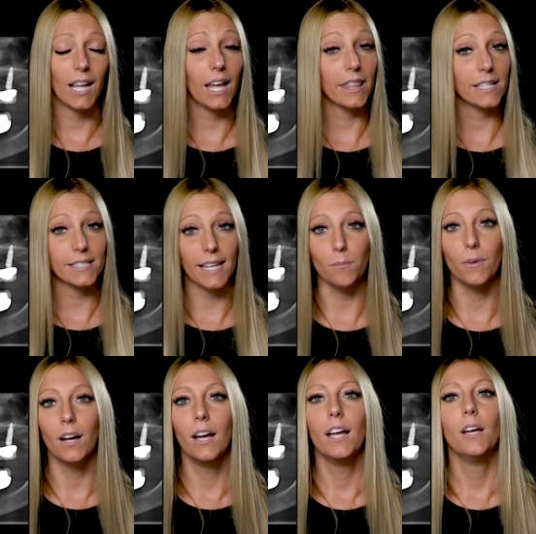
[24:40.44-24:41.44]
The same
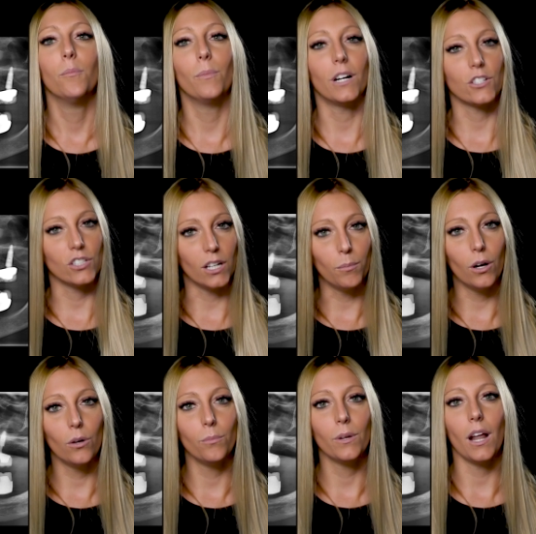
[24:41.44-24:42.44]
marginal
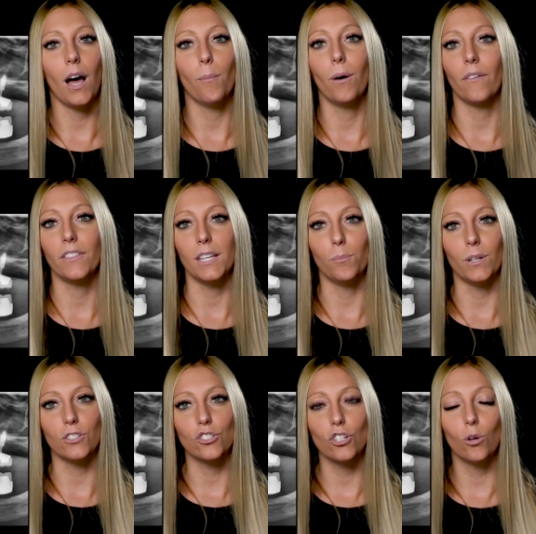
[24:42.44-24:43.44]
bone above the
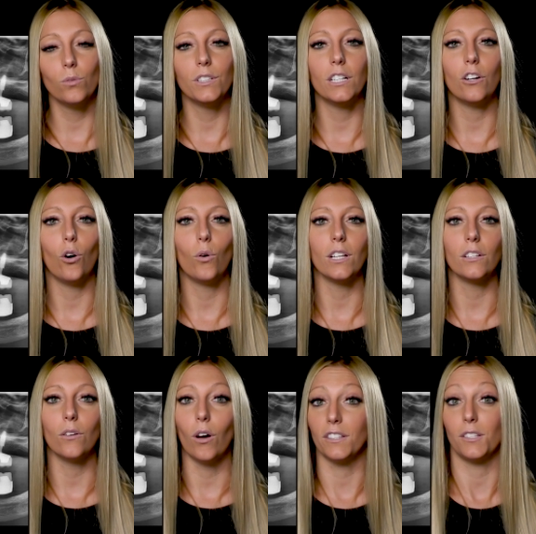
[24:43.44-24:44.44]
implant shoulder, or
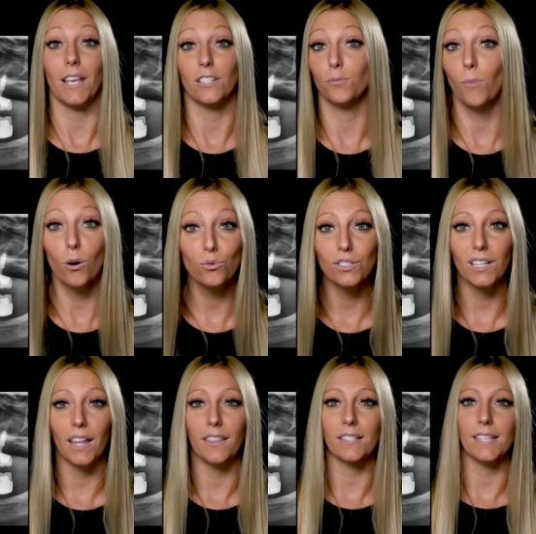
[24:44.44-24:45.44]
at most
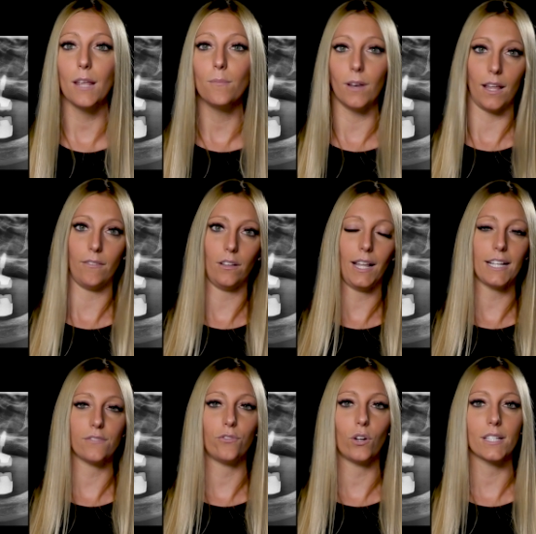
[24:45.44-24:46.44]
at the same level
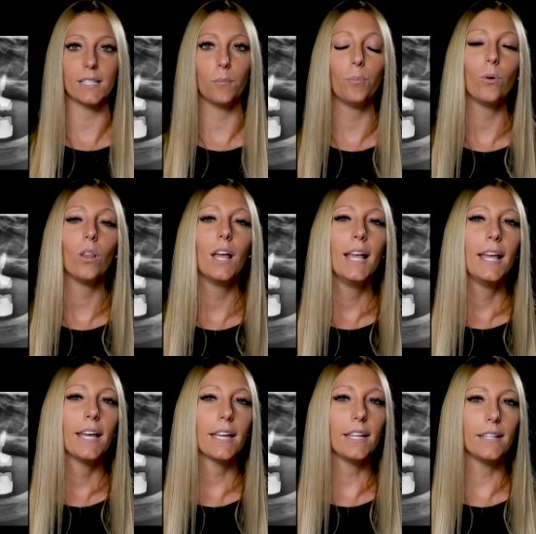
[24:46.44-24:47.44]
as, for example,
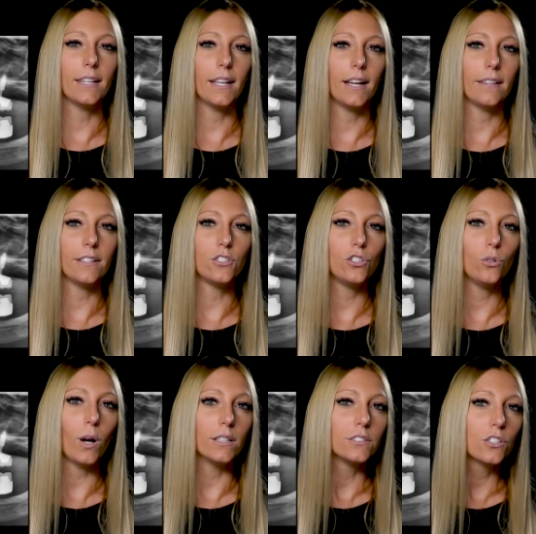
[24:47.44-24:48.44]
in the
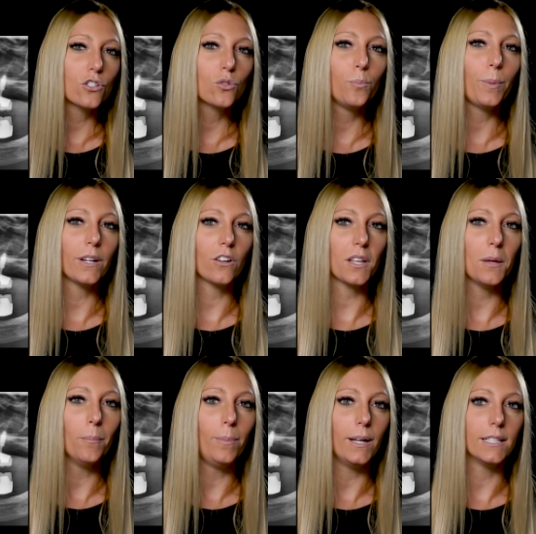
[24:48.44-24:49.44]
2 anterior superior
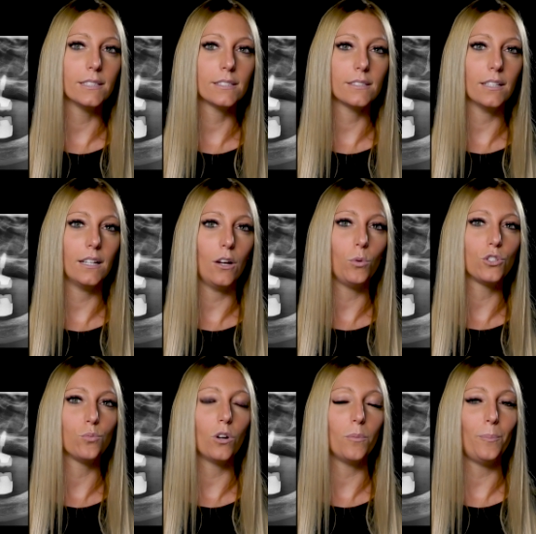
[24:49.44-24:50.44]
implants
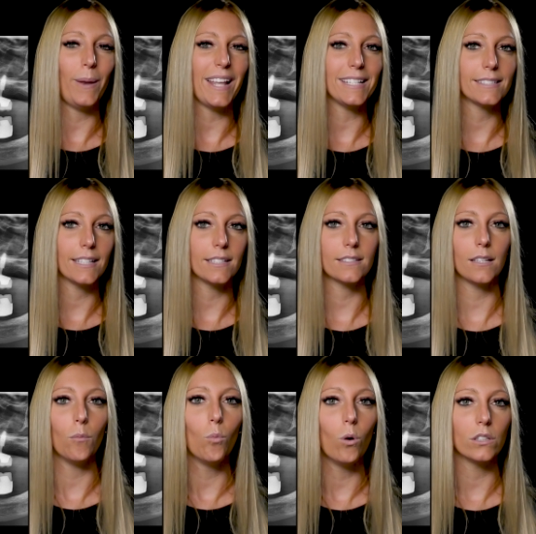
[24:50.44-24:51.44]
which were placed at
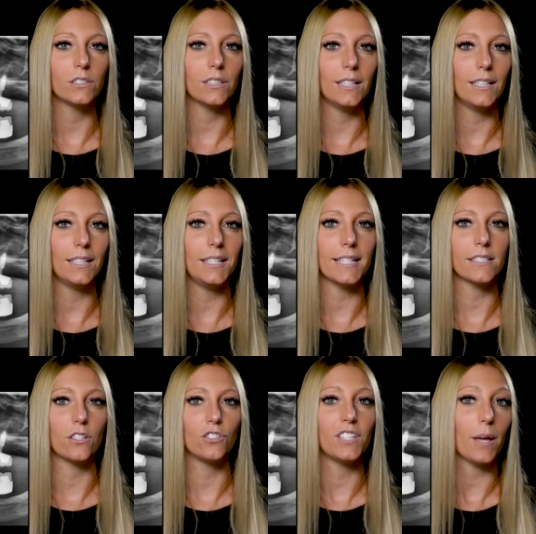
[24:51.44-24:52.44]
somewhat
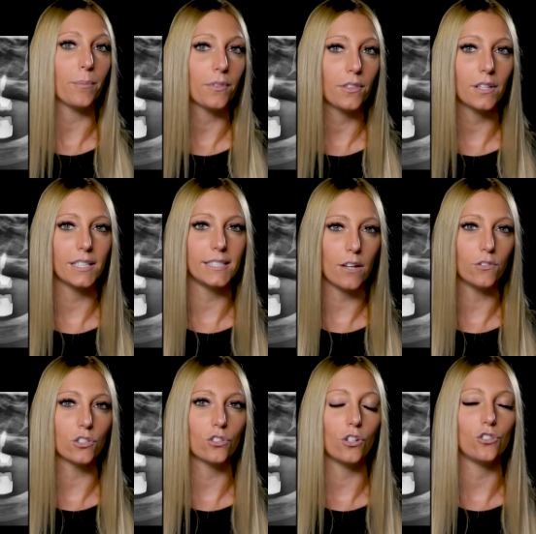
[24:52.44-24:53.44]
lesser depth the day of
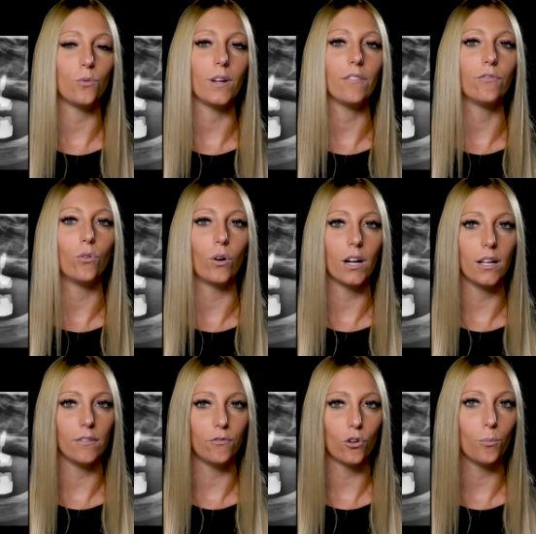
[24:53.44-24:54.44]
the surgery
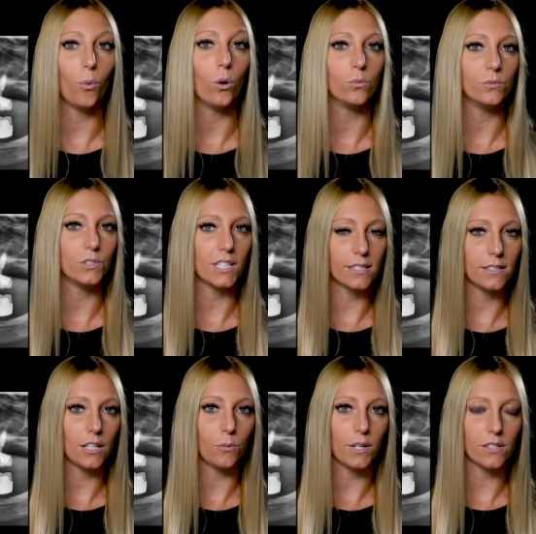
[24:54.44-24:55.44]
for bone
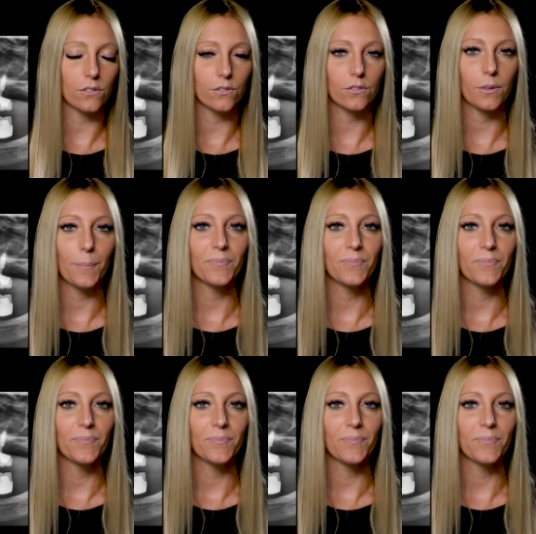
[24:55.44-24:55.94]
density reasons.